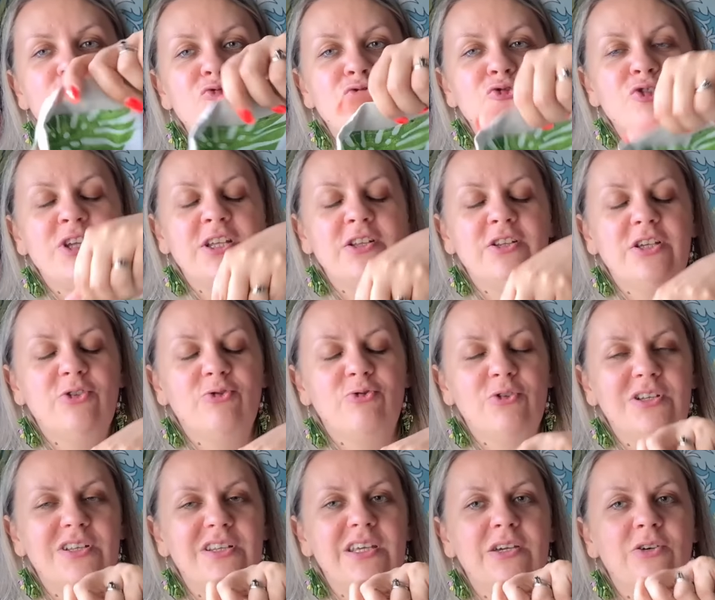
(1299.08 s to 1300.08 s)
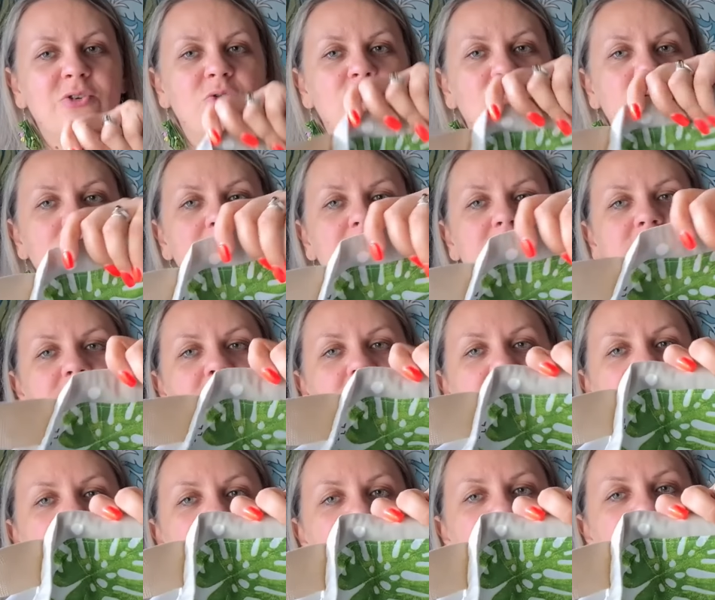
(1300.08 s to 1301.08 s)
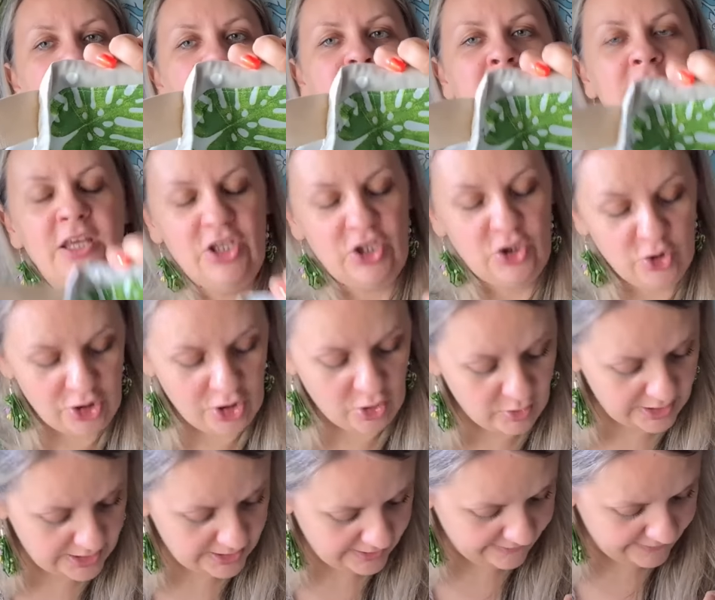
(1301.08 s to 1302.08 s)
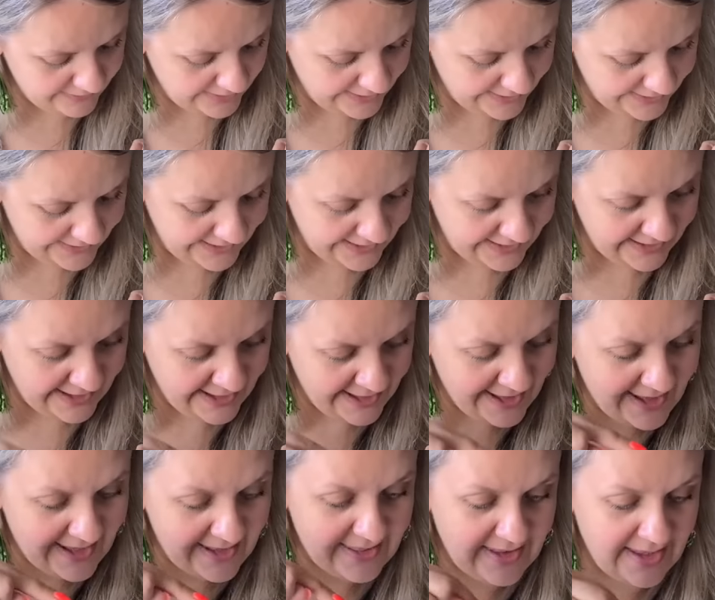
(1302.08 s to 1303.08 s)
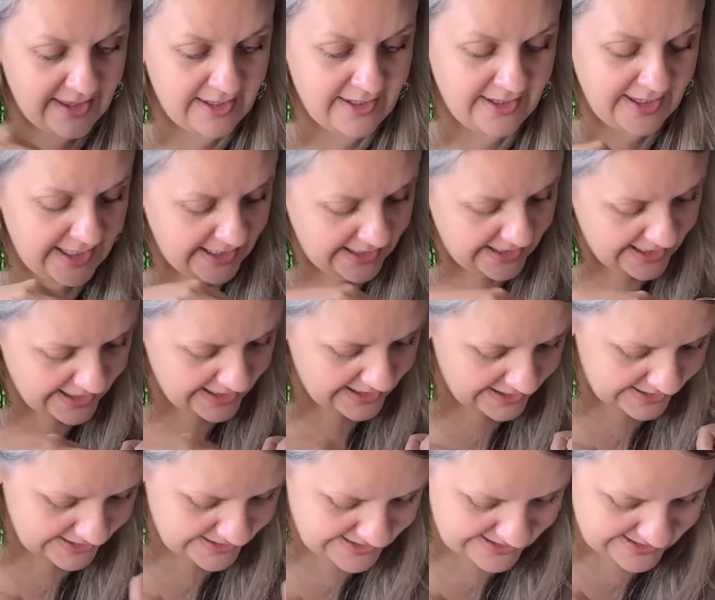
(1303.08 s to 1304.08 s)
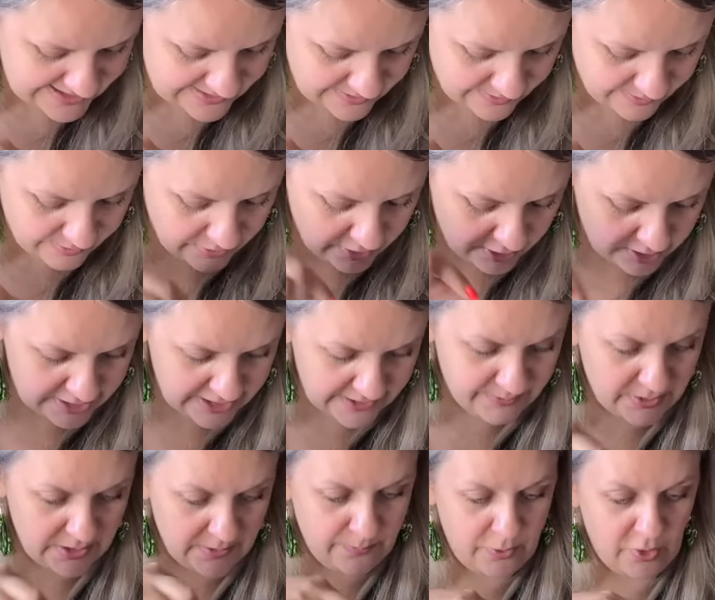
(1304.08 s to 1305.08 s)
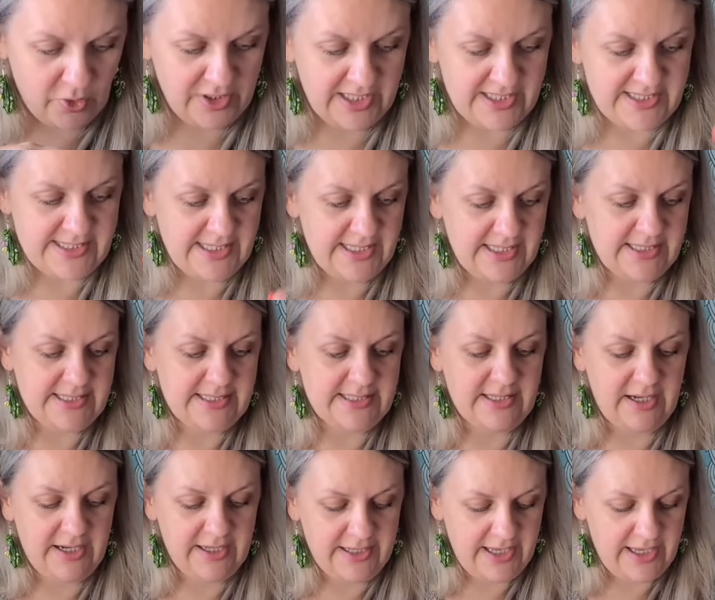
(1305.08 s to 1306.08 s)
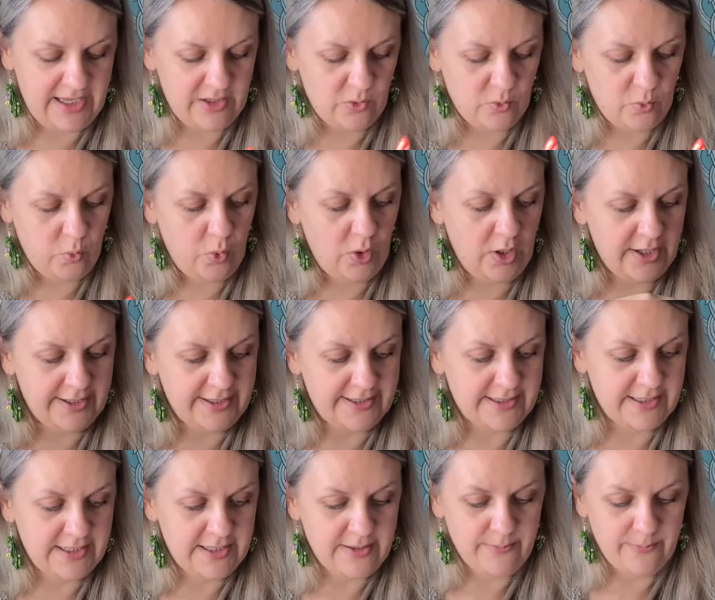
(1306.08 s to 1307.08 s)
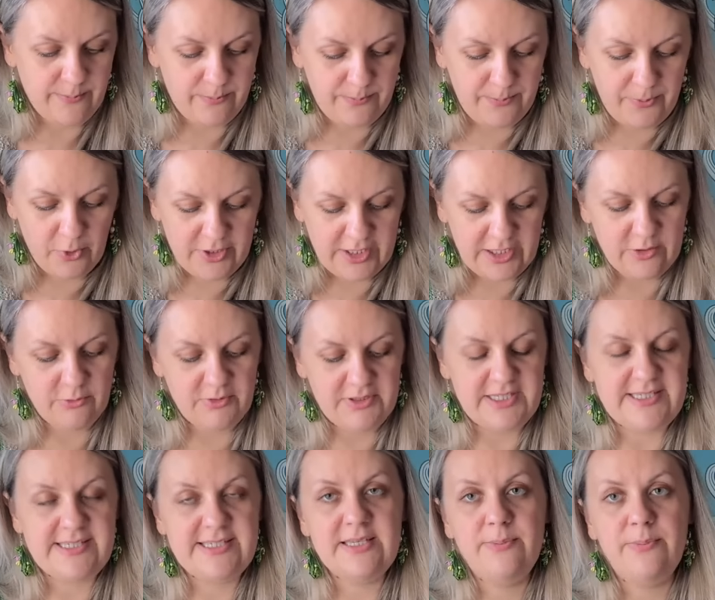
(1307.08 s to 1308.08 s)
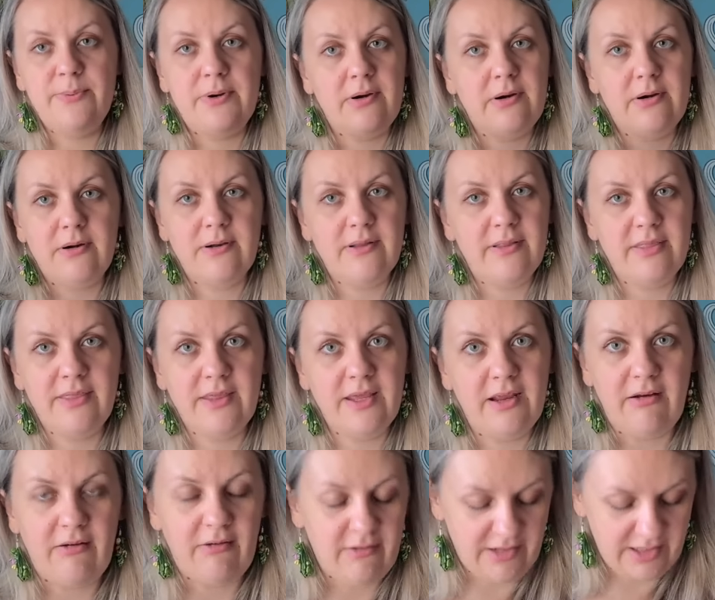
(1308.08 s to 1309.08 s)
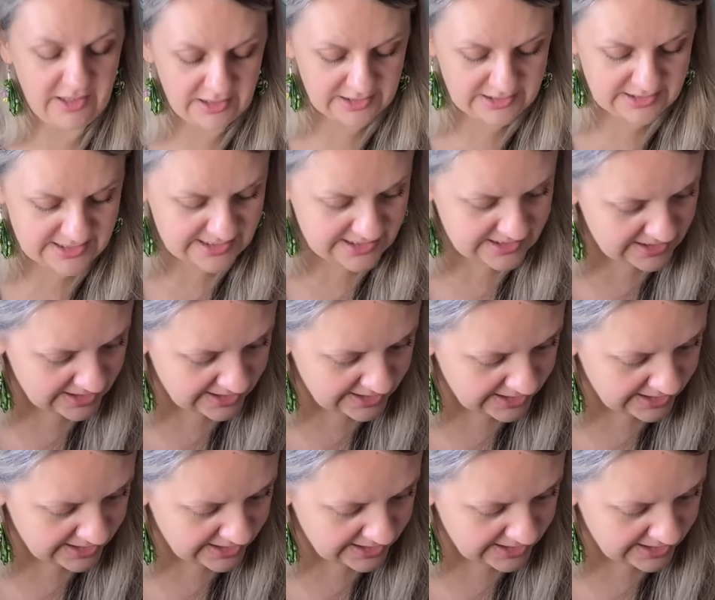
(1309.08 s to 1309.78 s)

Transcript: really, really cool lining. You know I love lining. Then it has multiple pockets inside and one pocket with a zipper there. It's